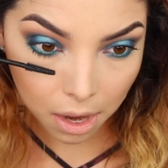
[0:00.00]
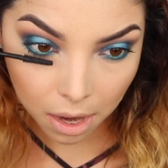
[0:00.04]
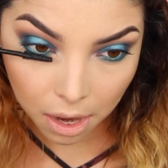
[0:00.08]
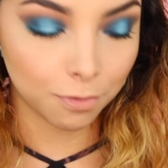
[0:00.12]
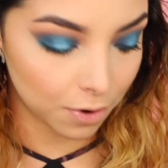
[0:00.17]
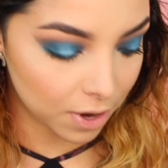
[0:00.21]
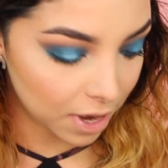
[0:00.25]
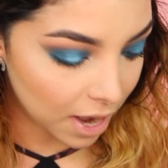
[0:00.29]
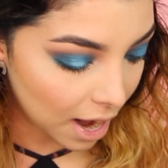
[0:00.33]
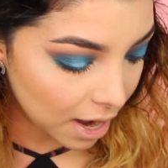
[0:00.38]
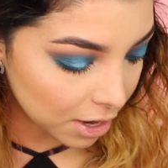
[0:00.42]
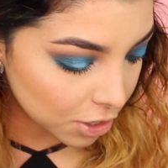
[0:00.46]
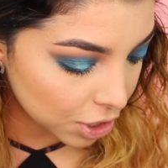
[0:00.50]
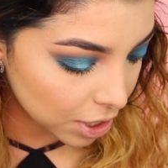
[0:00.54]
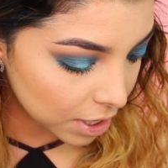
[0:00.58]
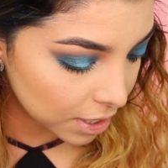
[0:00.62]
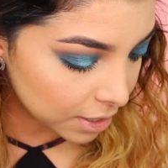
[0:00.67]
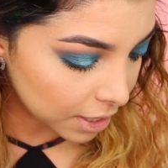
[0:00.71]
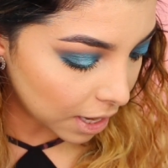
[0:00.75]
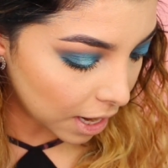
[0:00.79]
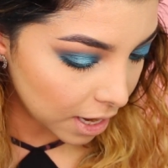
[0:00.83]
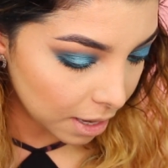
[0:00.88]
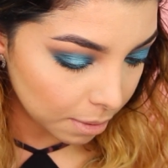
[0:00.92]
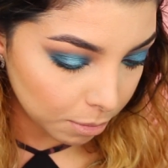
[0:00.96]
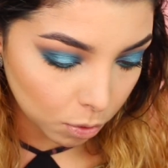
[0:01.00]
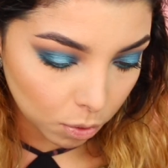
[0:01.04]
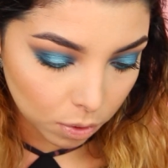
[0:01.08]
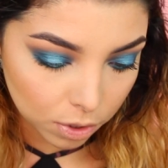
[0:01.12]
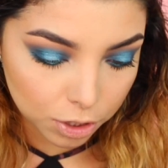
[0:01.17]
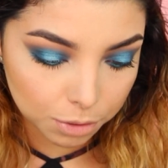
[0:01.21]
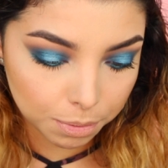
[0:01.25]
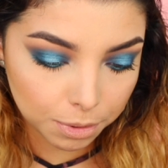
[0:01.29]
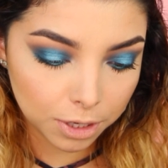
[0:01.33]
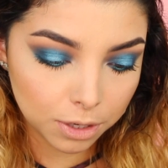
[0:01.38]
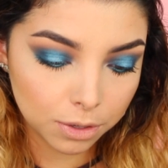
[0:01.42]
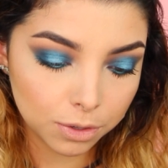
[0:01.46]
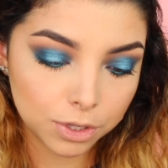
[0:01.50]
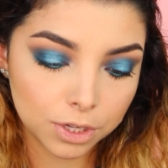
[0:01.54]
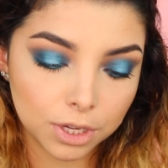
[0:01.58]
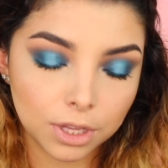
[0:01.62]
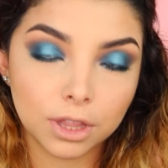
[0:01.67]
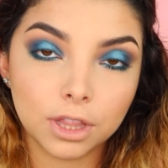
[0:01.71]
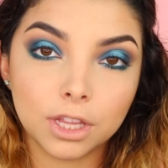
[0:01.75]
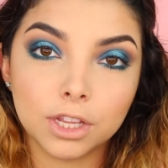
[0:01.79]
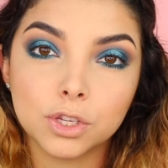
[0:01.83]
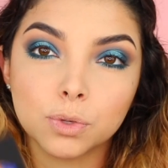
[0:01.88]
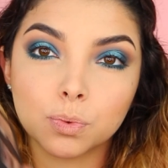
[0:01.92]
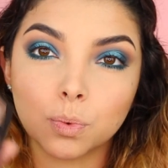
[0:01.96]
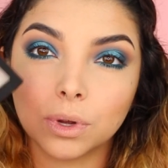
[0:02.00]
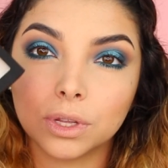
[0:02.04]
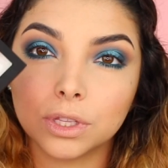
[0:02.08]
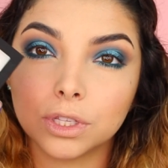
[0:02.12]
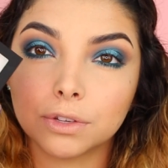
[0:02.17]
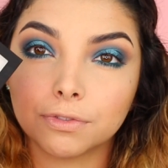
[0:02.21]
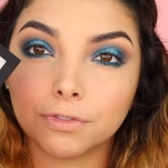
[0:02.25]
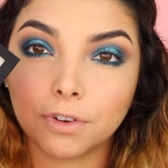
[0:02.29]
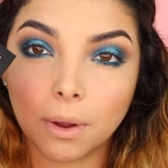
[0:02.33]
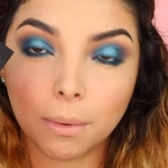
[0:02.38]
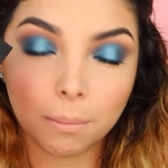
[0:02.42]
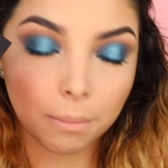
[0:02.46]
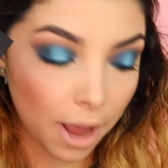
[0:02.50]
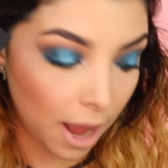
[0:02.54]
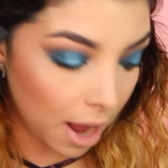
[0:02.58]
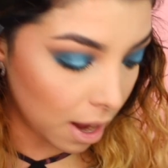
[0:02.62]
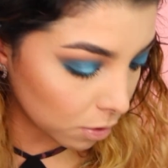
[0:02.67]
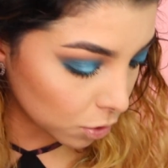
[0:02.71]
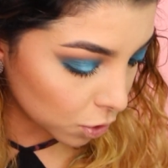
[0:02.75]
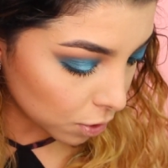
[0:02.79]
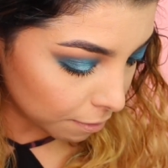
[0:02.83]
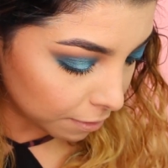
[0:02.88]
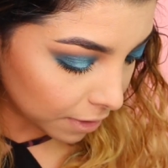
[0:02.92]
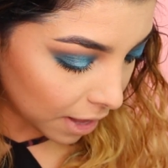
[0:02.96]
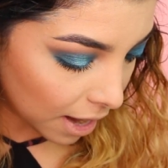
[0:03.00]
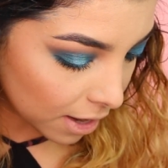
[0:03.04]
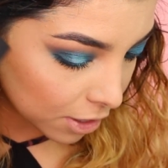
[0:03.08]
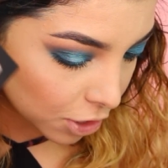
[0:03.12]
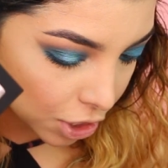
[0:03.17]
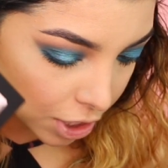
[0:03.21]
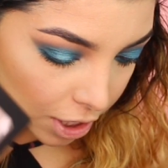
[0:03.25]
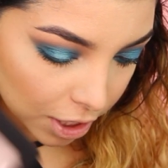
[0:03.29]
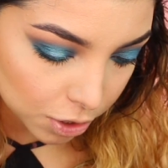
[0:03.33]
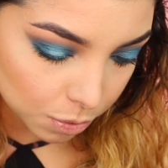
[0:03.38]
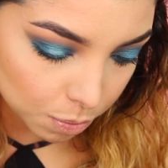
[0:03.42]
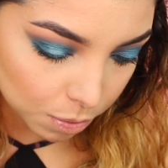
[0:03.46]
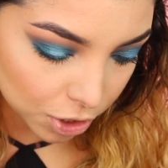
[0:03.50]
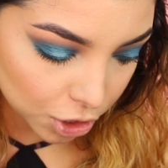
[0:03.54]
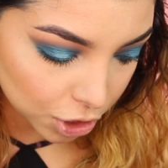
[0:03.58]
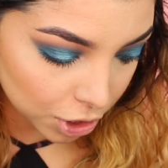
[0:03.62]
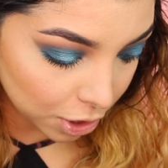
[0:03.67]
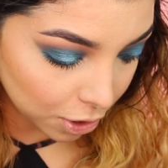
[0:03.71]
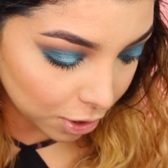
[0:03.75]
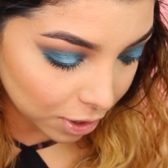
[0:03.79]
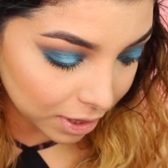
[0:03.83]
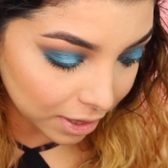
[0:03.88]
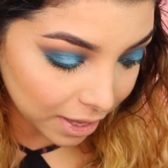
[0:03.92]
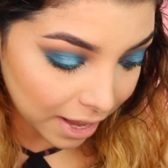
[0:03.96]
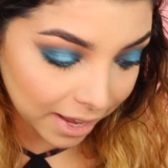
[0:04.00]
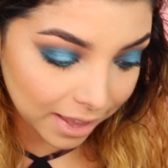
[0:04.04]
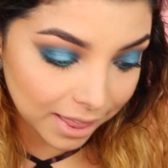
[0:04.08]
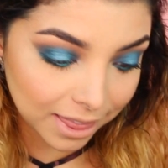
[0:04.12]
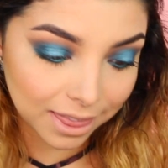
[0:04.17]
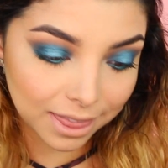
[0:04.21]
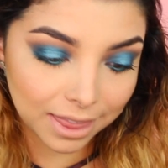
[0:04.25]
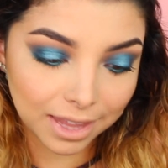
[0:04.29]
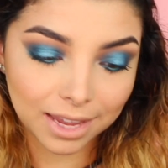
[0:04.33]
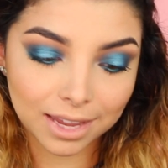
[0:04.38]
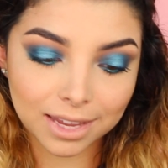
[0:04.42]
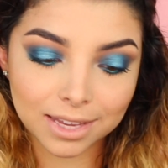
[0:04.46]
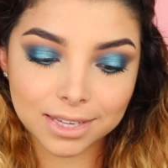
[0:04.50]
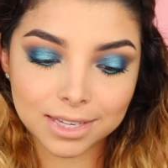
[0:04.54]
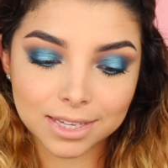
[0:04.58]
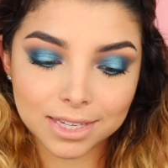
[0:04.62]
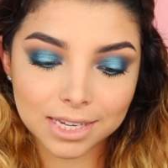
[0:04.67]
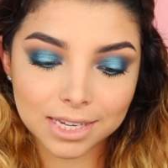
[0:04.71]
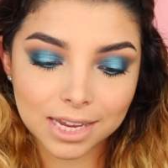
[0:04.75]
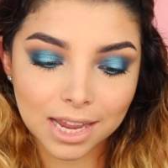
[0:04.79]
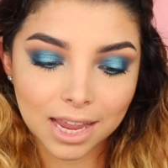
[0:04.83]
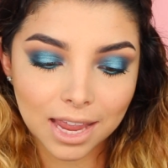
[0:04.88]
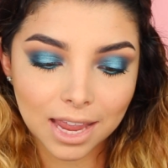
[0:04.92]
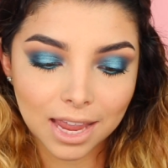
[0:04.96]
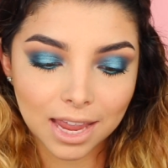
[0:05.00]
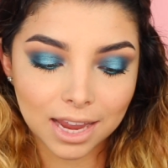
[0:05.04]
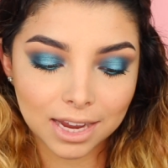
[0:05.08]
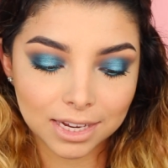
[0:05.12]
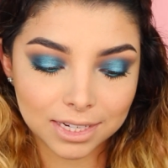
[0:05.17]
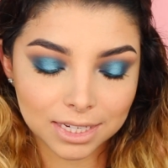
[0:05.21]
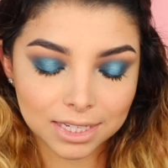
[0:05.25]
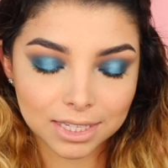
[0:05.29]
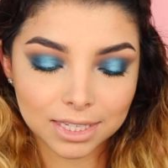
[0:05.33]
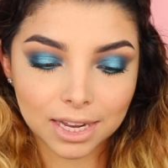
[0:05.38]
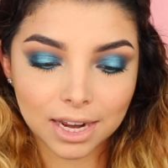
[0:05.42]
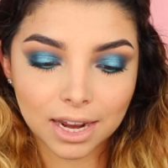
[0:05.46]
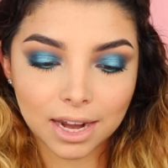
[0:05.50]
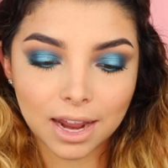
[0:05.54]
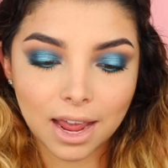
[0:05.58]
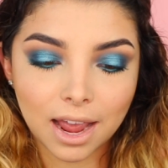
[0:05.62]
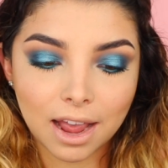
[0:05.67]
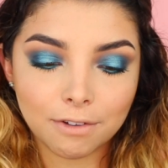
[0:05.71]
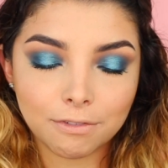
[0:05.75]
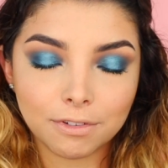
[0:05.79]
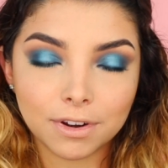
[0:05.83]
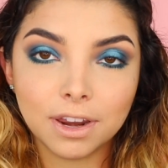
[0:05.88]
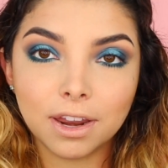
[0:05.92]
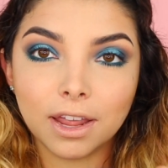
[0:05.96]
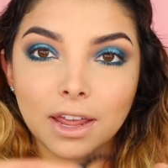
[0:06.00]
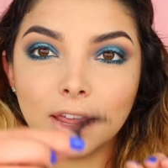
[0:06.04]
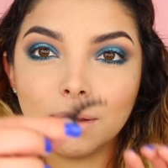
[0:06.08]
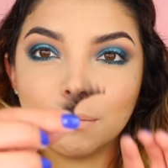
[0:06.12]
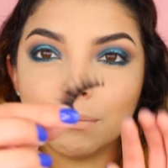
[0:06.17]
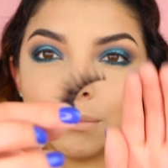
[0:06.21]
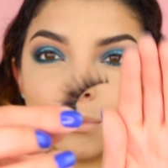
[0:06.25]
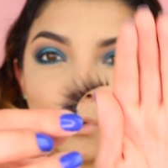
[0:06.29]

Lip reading: For lashes, I am going to be using this ones from Houseoflashes, which look like this. It just didn't have a name